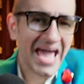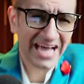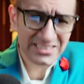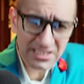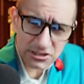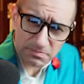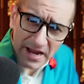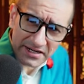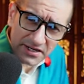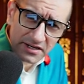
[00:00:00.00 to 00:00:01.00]
As
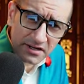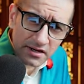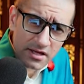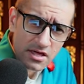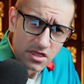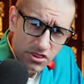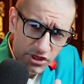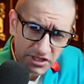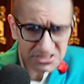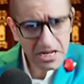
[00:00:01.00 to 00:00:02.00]
expected,
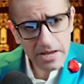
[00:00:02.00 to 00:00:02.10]
this